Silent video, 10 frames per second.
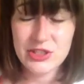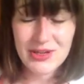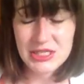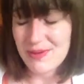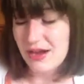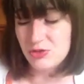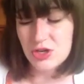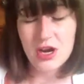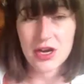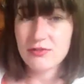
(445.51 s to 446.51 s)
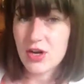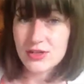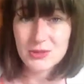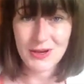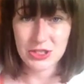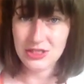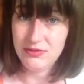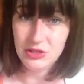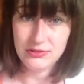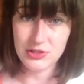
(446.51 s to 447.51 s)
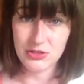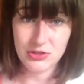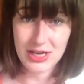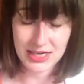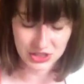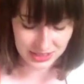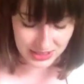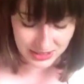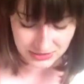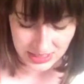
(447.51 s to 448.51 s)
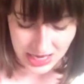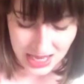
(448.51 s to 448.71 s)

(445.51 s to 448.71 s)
For £20, you can't go wrong, especially if you love neutral eyeshadows.